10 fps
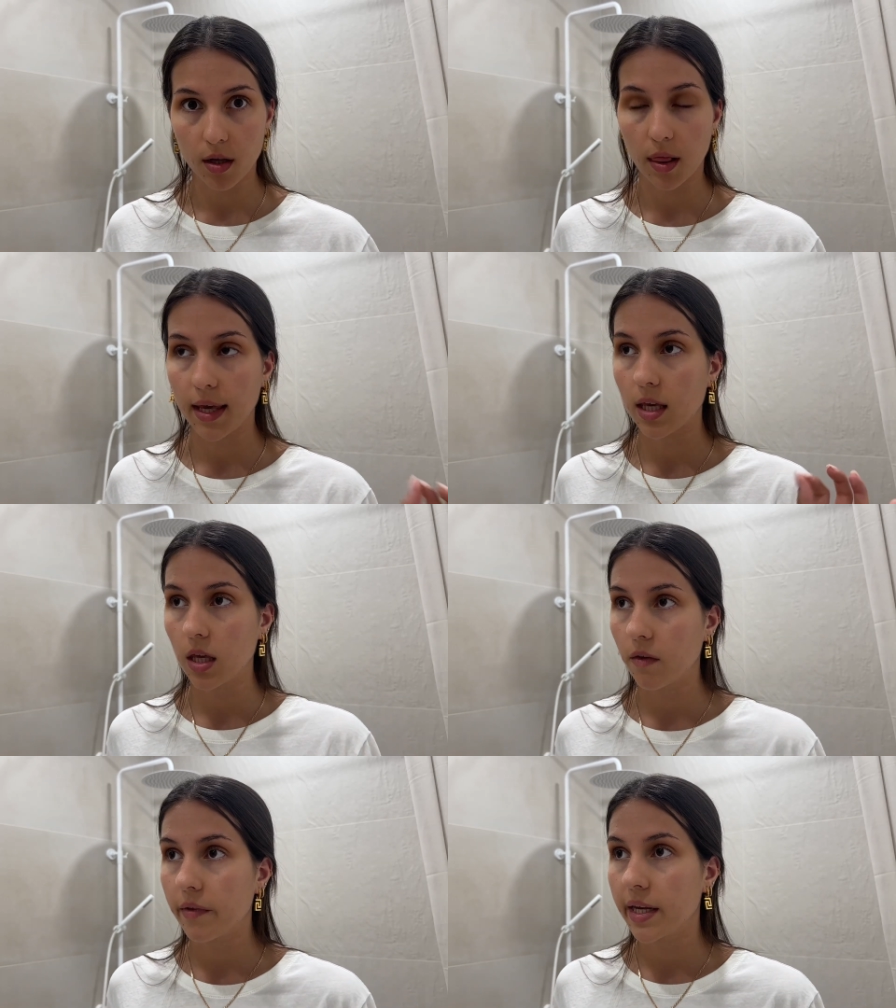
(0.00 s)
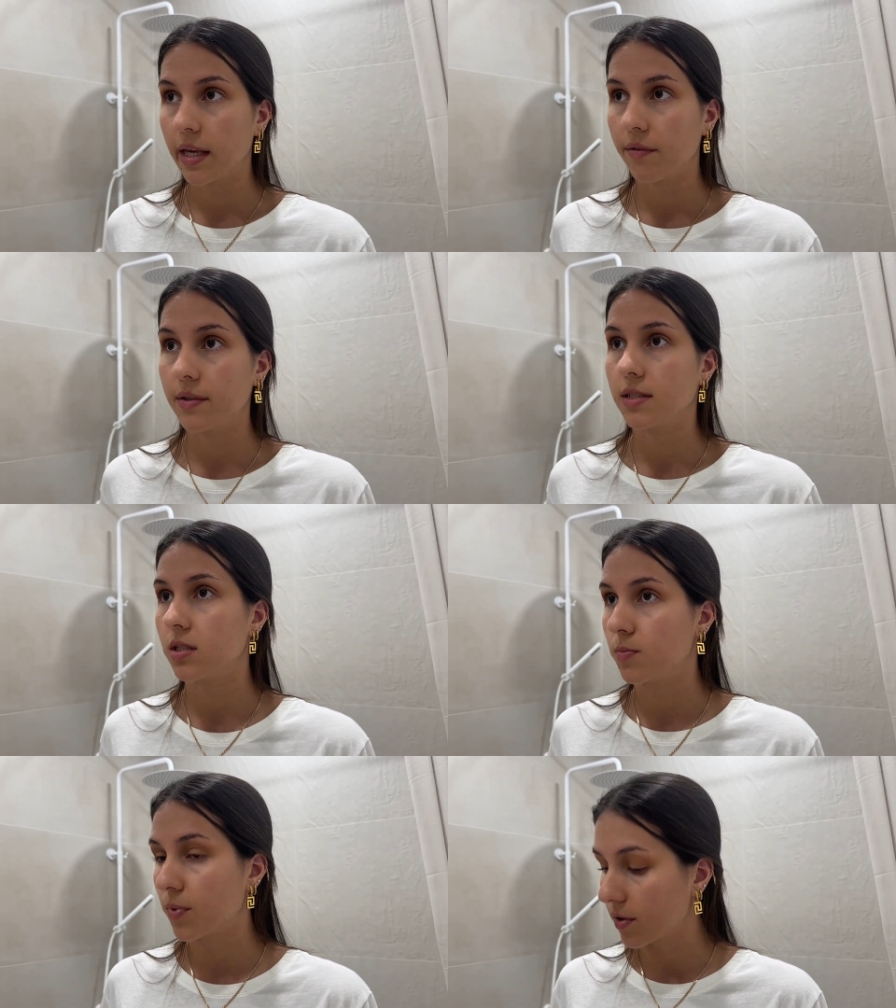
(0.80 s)
Like even if it's
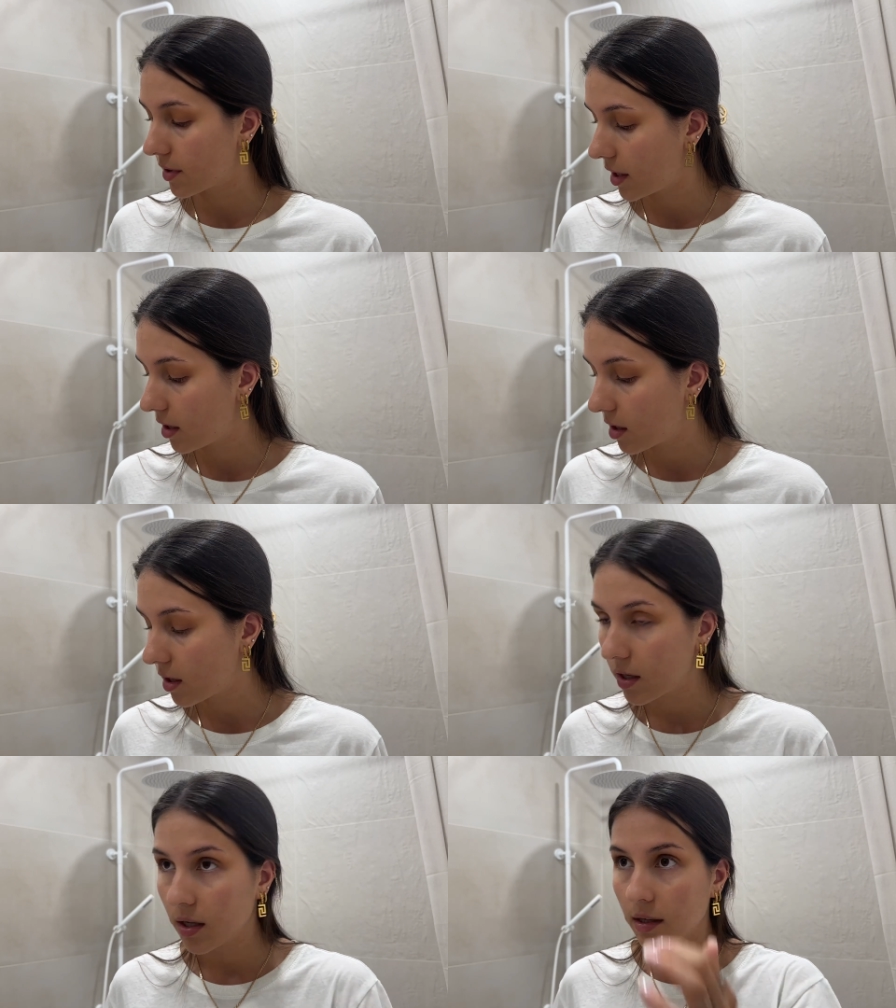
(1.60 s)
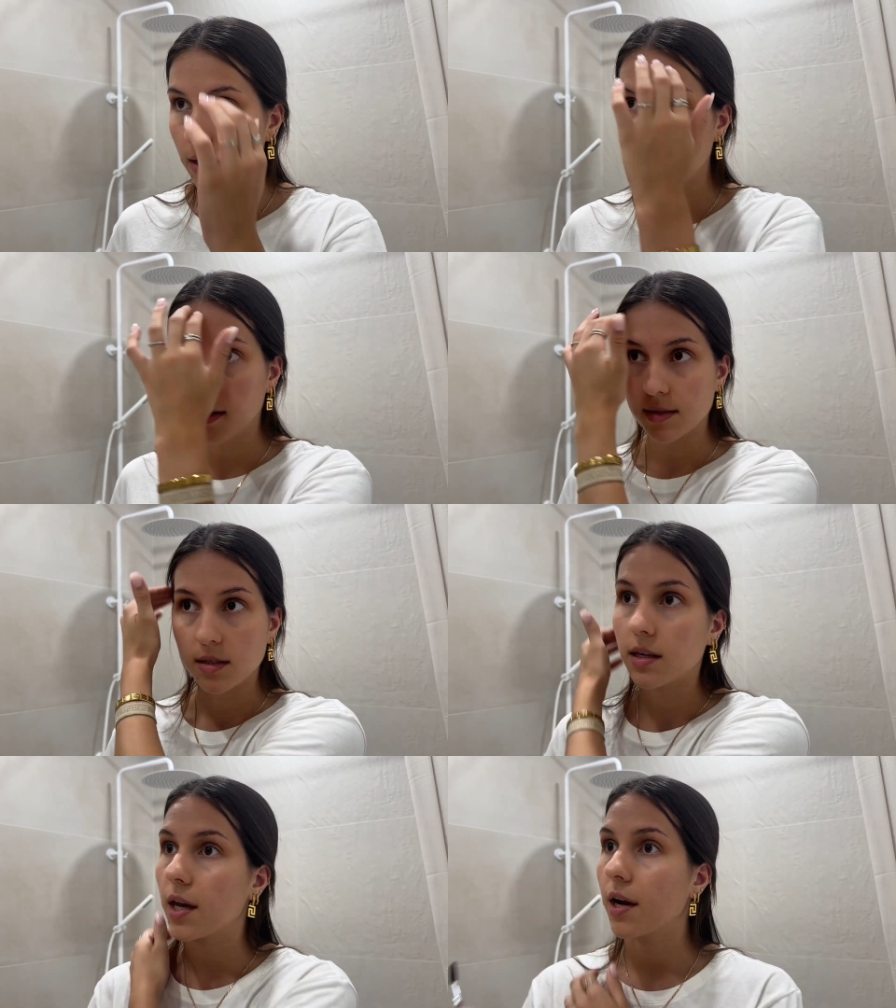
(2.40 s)
his birthday, he
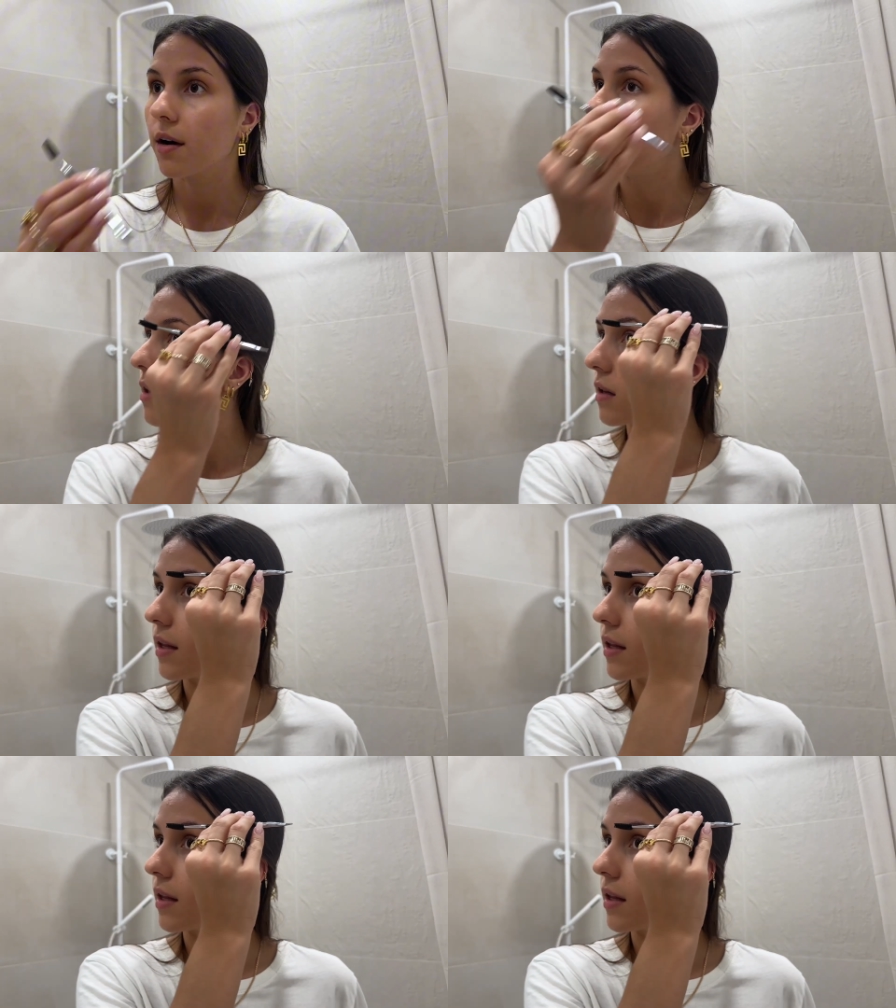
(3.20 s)
doesn't care.